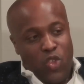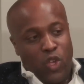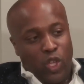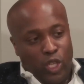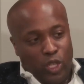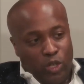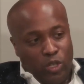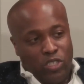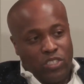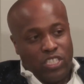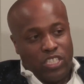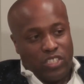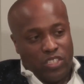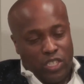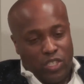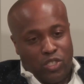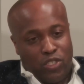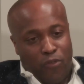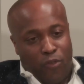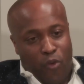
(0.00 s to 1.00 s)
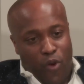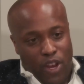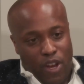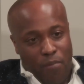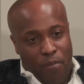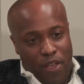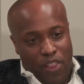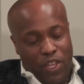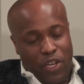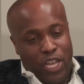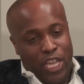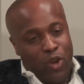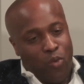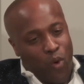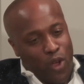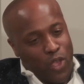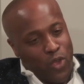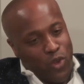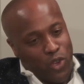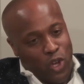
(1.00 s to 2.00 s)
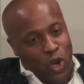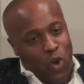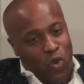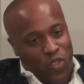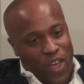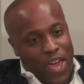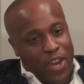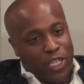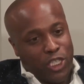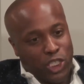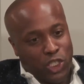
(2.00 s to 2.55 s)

You lose a sense of credibility when you go that